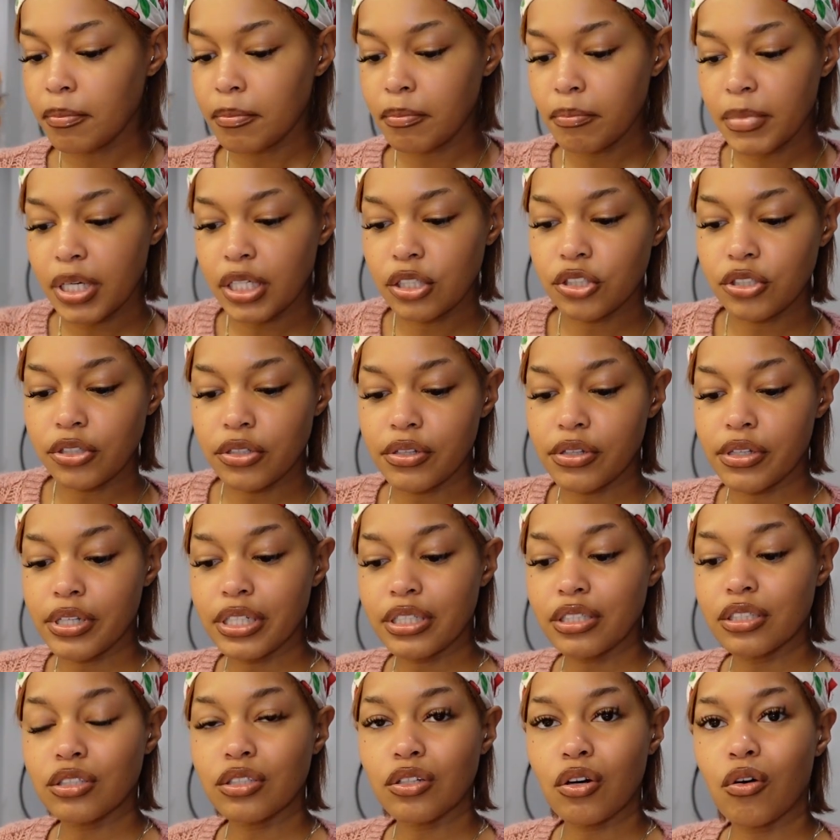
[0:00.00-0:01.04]
make sure
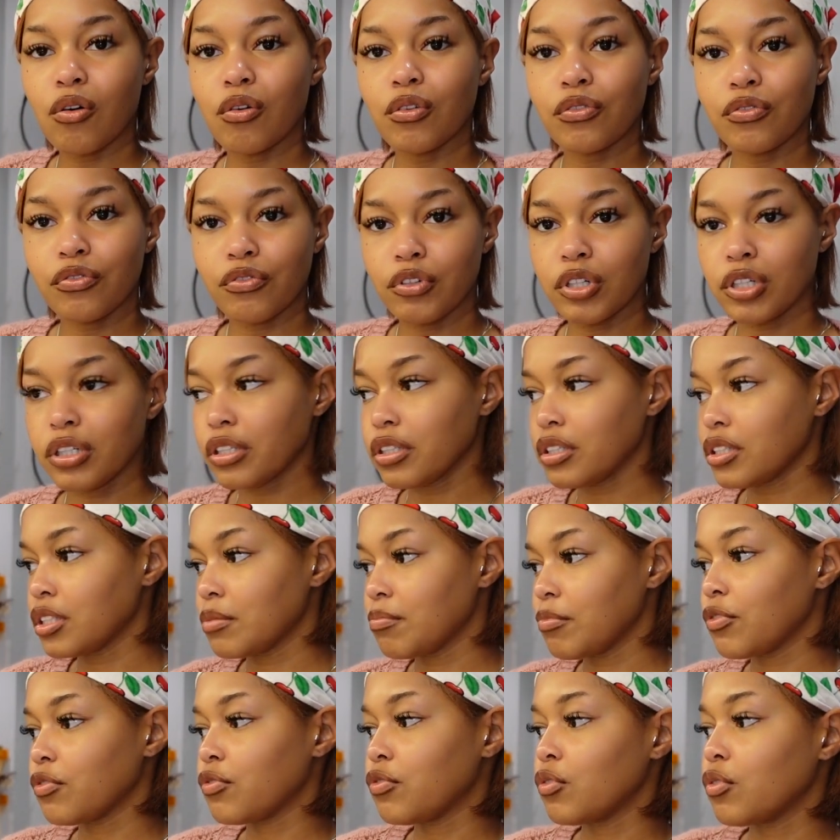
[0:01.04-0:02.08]
this is cold first
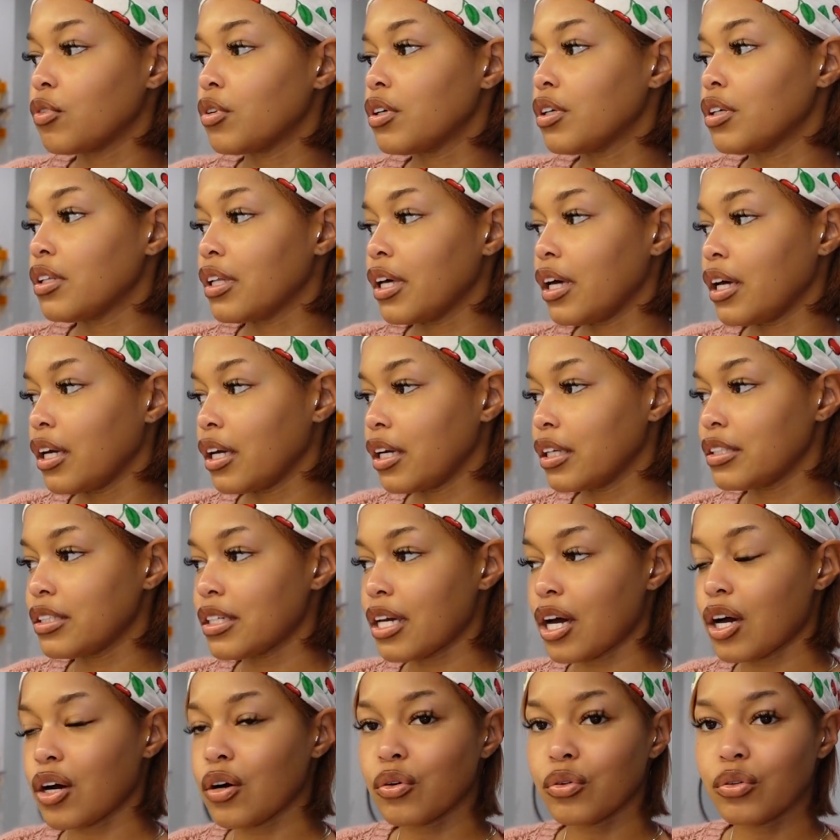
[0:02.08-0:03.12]
before laying it
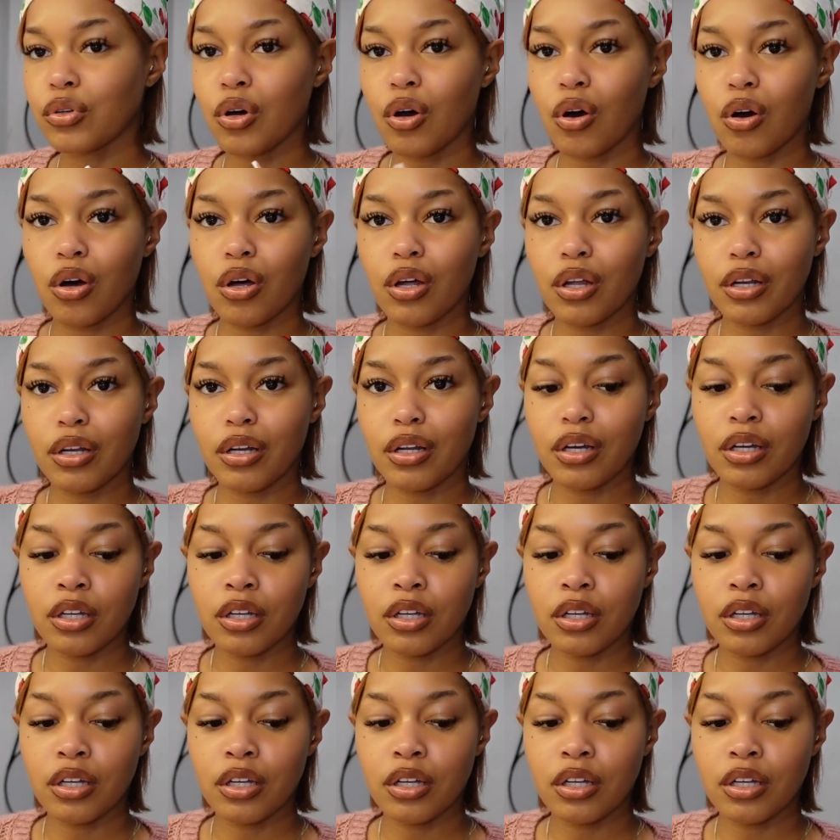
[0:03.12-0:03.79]
down on